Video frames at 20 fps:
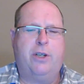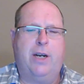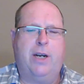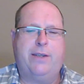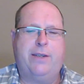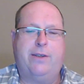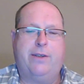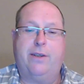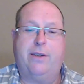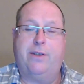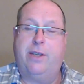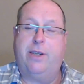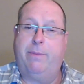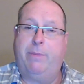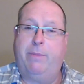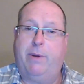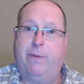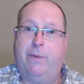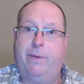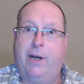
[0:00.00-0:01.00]
has its
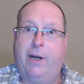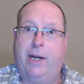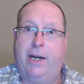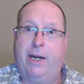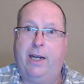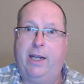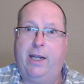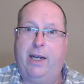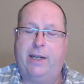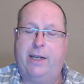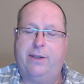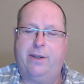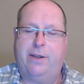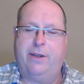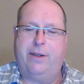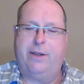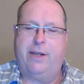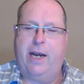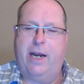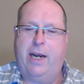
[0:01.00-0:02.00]
simplifying class
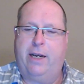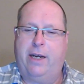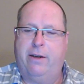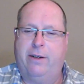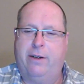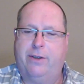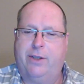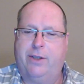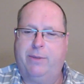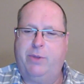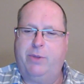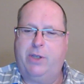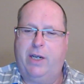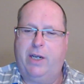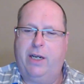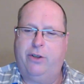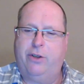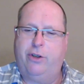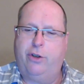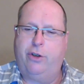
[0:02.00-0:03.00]
antagonisms
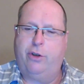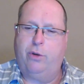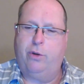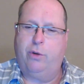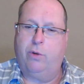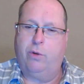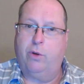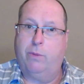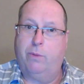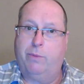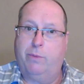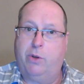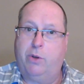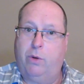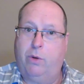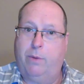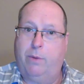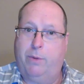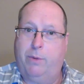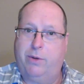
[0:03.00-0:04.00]
into two groups
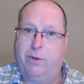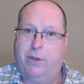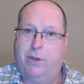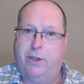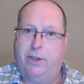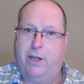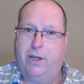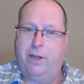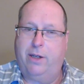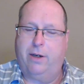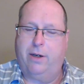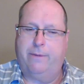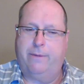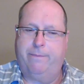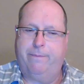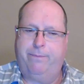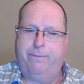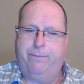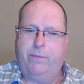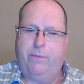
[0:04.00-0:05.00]
who oppose each other,
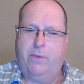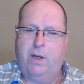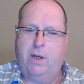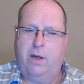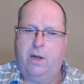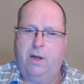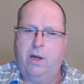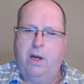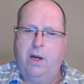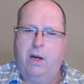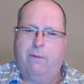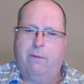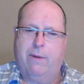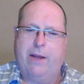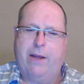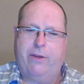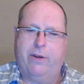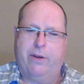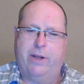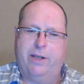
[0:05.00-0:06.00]

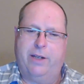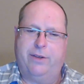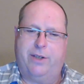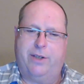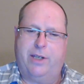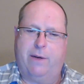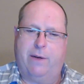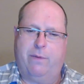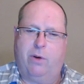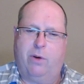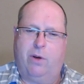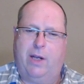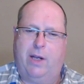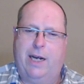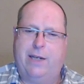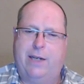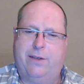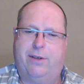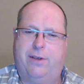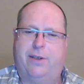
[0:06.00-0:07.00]
rather than several
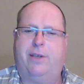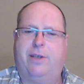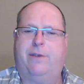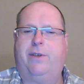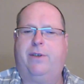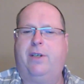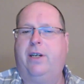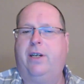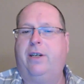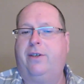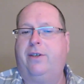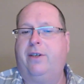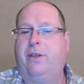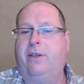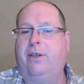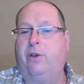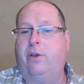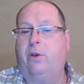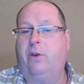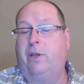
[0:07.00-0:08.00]
classes of
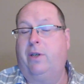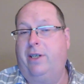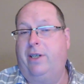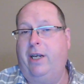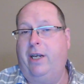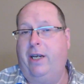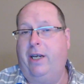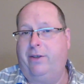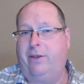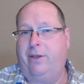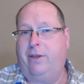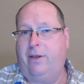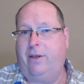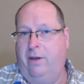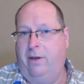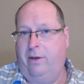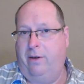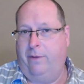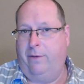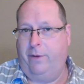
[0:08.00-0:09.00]
citizens or estates
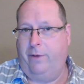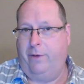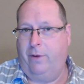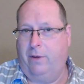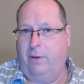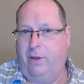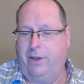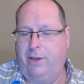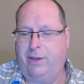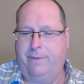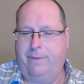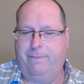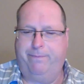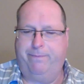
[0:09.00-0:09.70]
under feudalism.